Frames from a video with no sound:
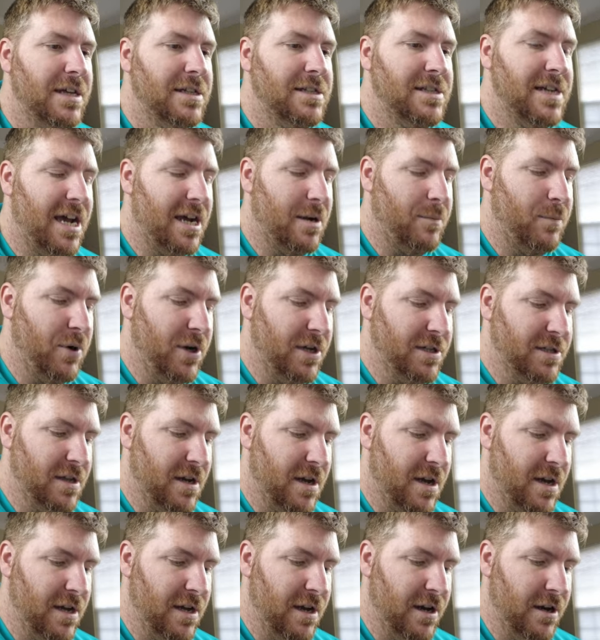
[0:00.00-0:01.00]
Dak
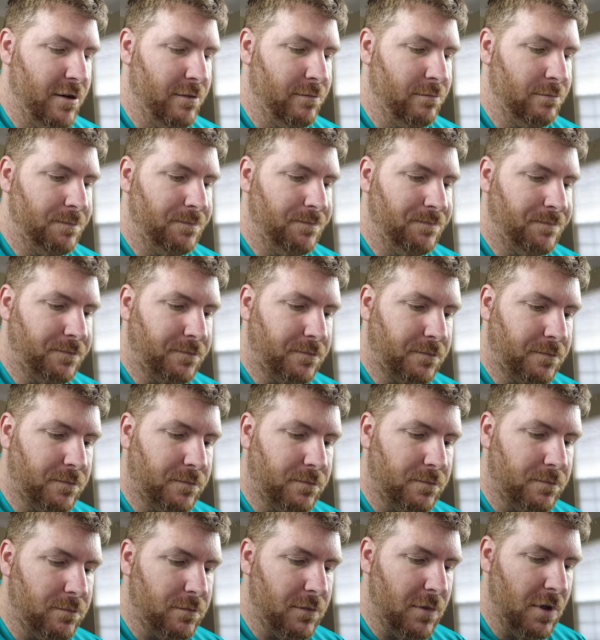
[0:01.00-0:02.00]
Prescott here.
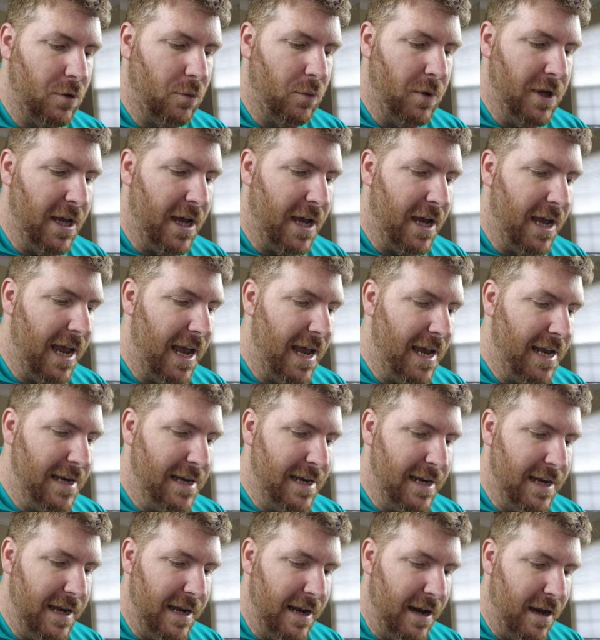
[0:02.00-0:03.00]
We got a
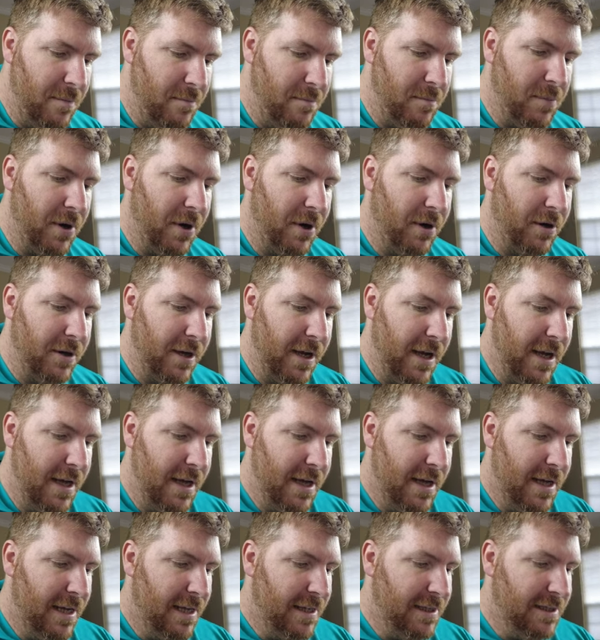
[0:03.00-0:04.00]
numbered
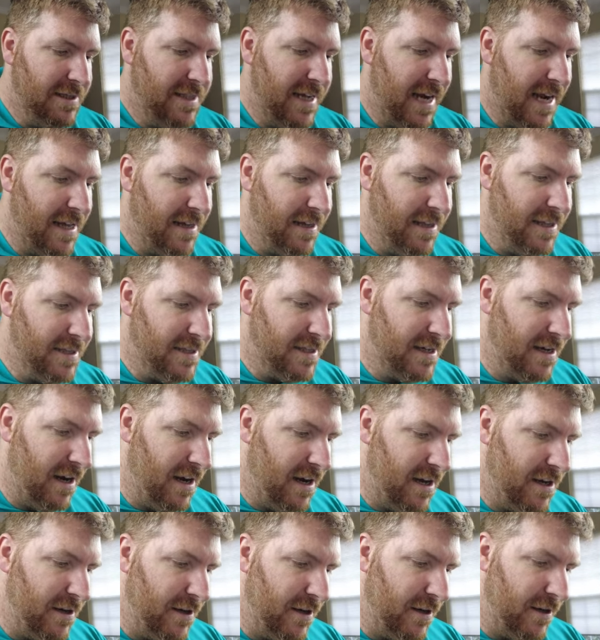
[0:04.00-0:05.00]
Dallas
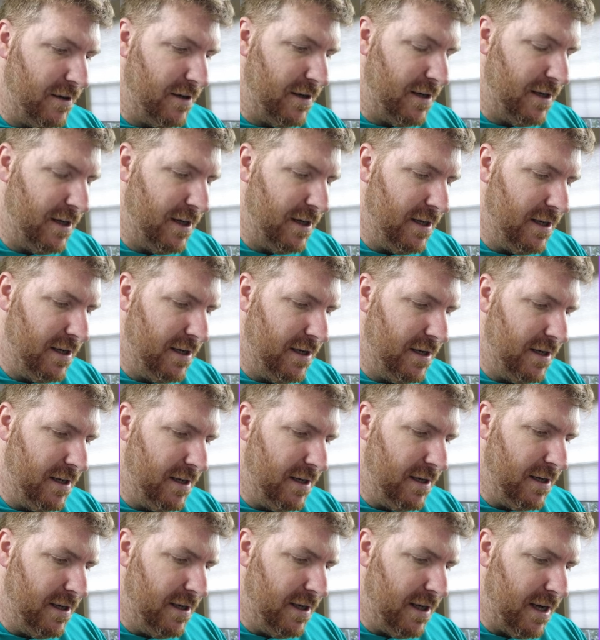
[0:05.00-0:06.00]
Goedert,
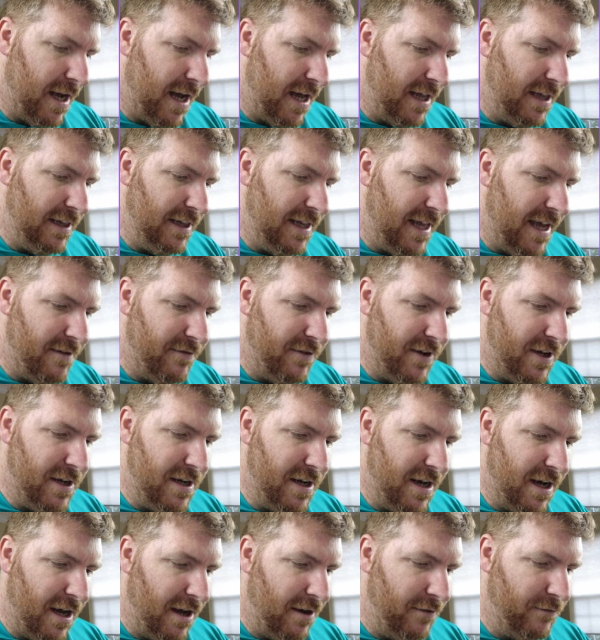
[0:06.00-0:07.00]

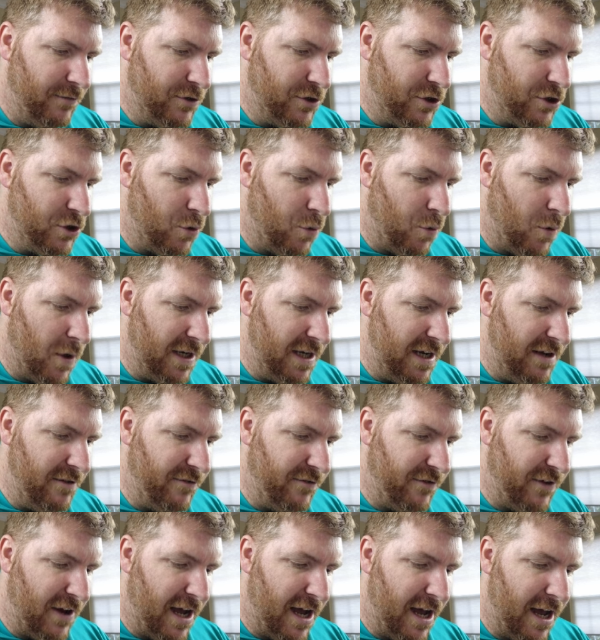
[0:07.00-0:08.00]
11 of
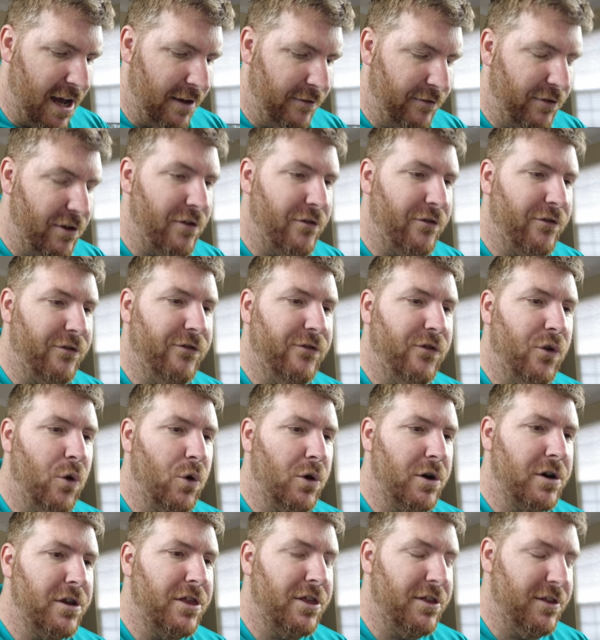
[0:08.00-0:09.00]
25,
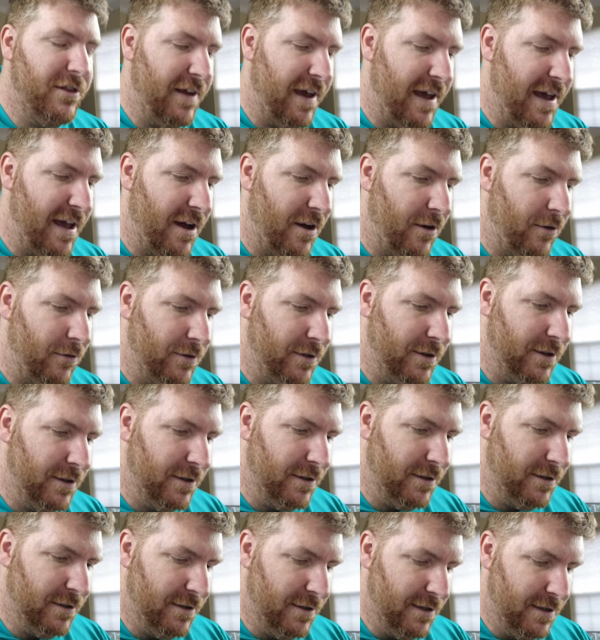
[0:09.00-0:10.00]
fourth down.
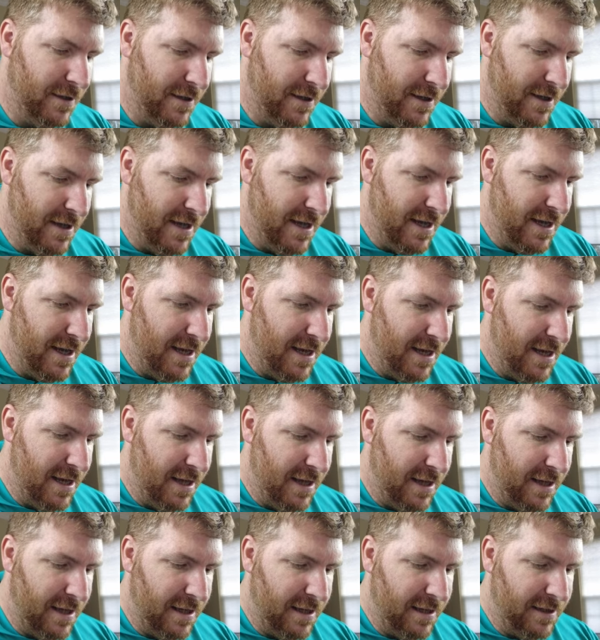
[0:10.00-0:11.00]

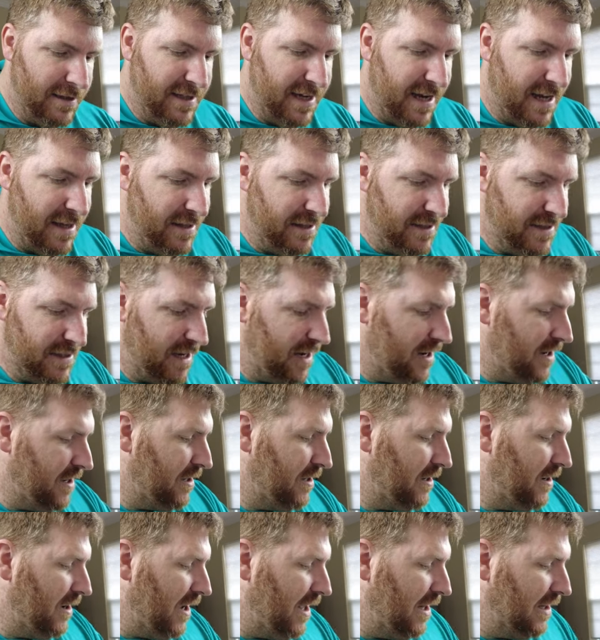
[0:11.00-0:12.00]
Dallas
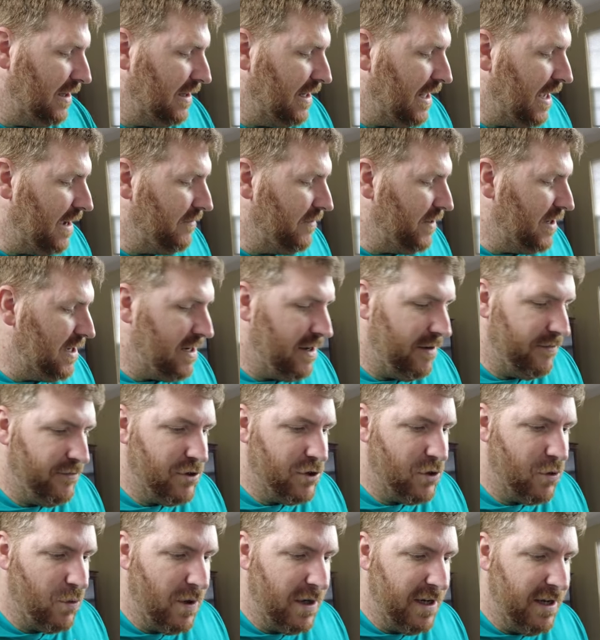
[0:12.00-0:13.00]
Goedert, 11 of
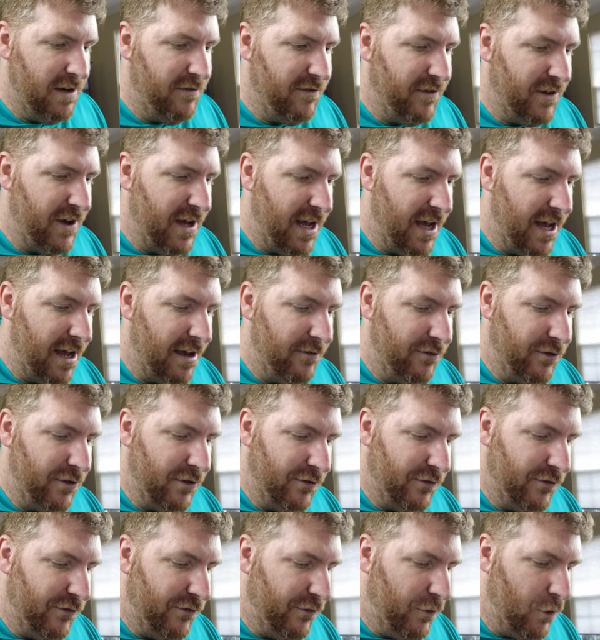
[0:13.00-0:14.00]
25,
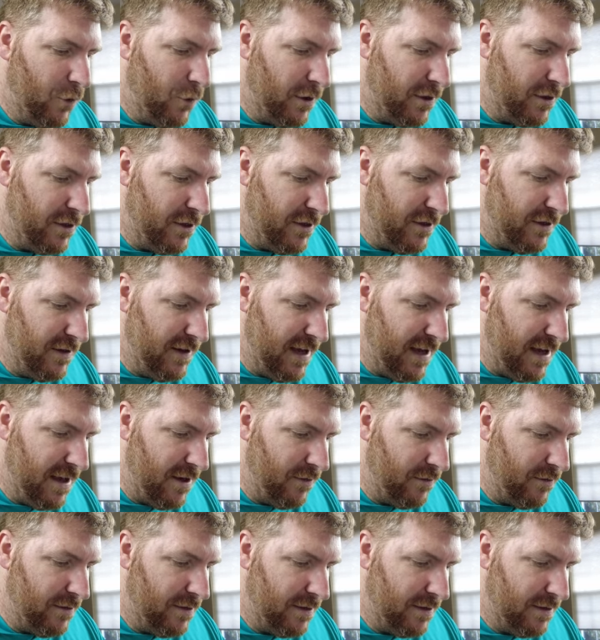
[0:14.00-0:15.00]
fourth
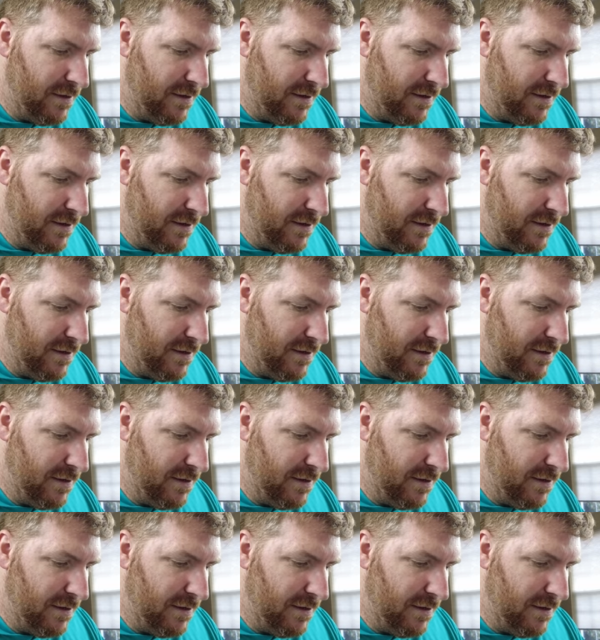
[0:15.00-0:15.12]
down.